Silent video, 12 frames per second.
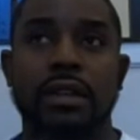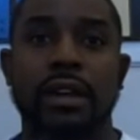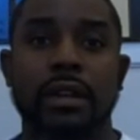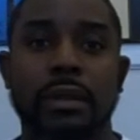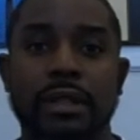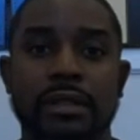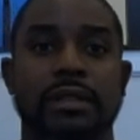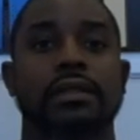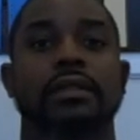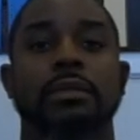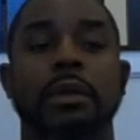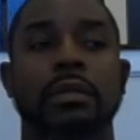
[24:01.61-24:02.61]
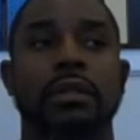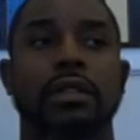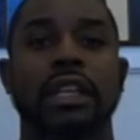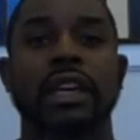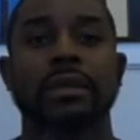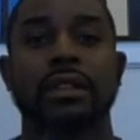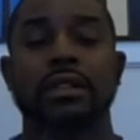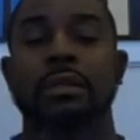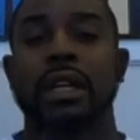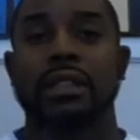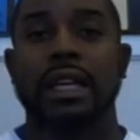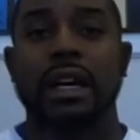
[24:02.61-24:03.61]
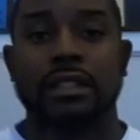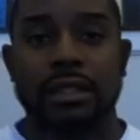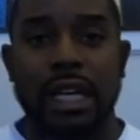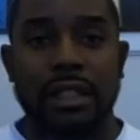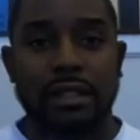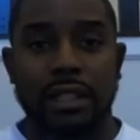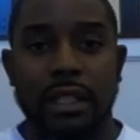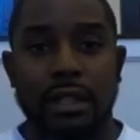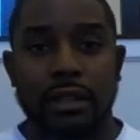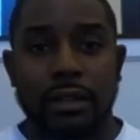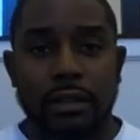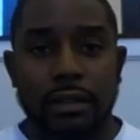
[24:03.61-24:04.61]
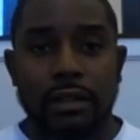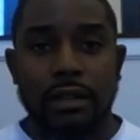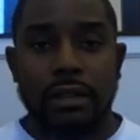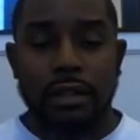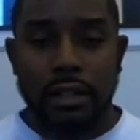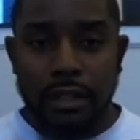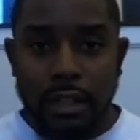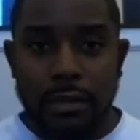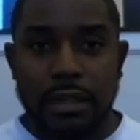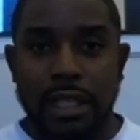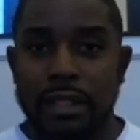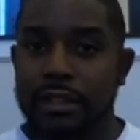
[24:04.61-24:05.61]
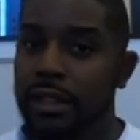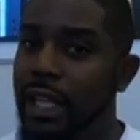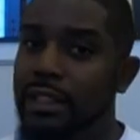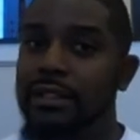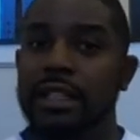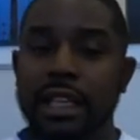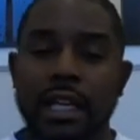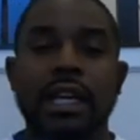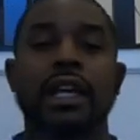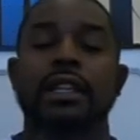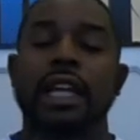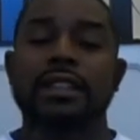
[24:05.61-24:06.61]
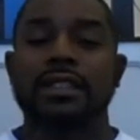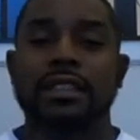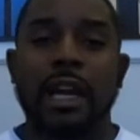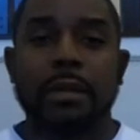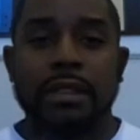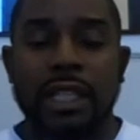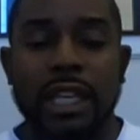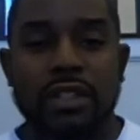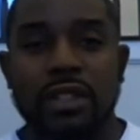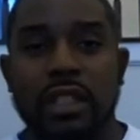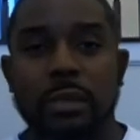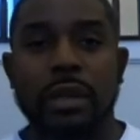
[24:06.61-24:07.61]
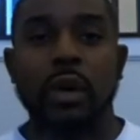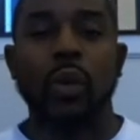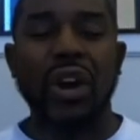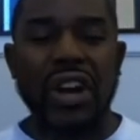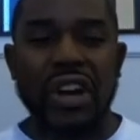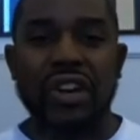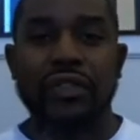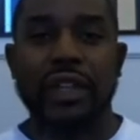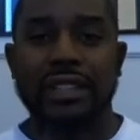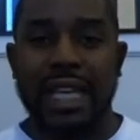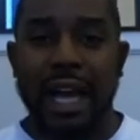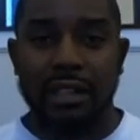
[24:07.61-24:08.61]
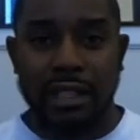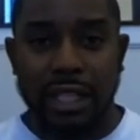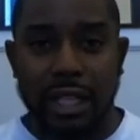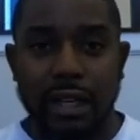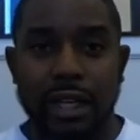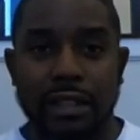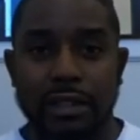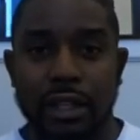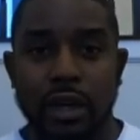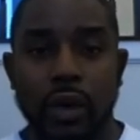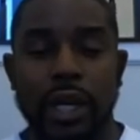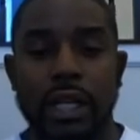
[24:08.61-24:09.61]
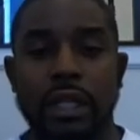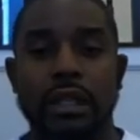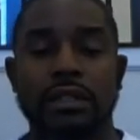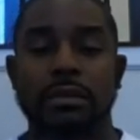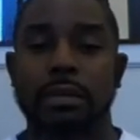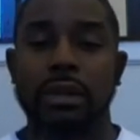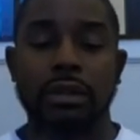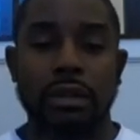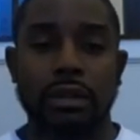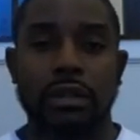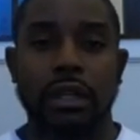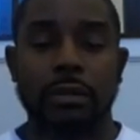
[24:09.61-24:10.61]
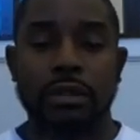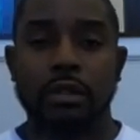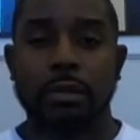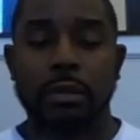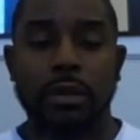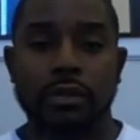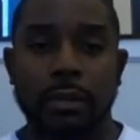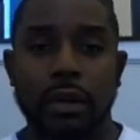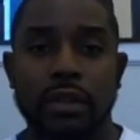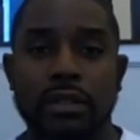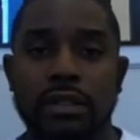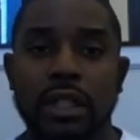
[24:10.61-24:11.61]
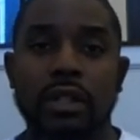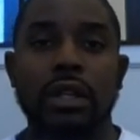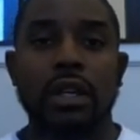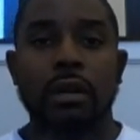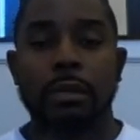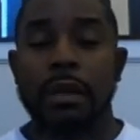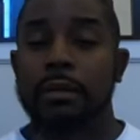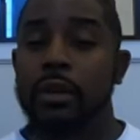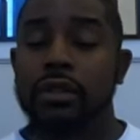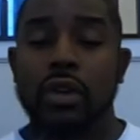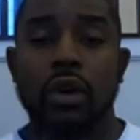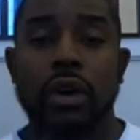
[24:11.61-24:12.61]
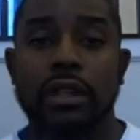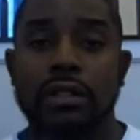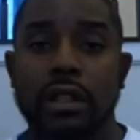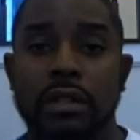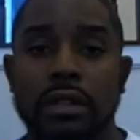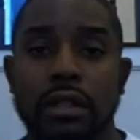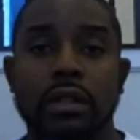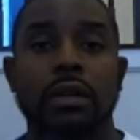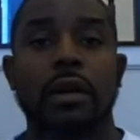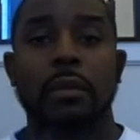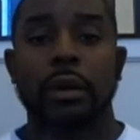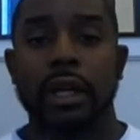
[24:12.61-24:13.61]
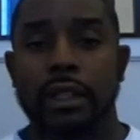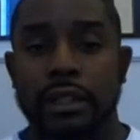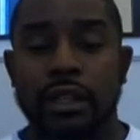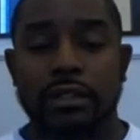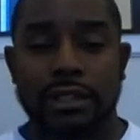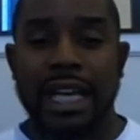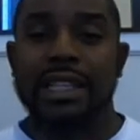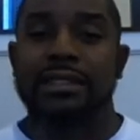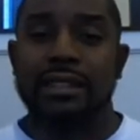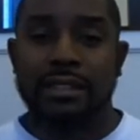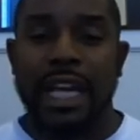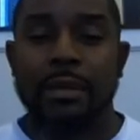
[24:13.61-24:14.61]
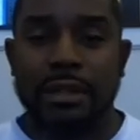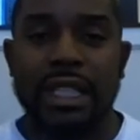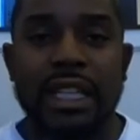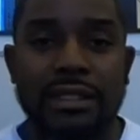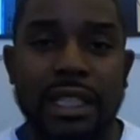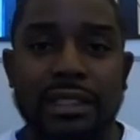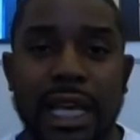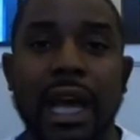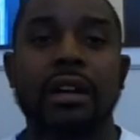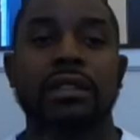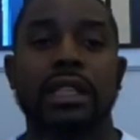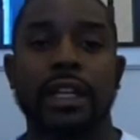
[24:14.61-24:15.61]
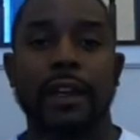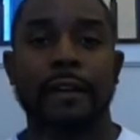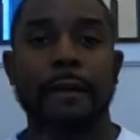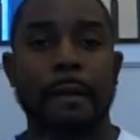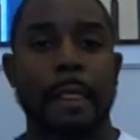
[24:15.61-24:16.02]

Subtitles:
tournaments, people don't claim it. You made $1,000 a year. You know what I'm saying? So that's the type of things you need to be aware of. That's out there as a co-angler, as a boater. I'm sure most boaters know. Maybe most co-anglers don't know. But that's the type of things that's out there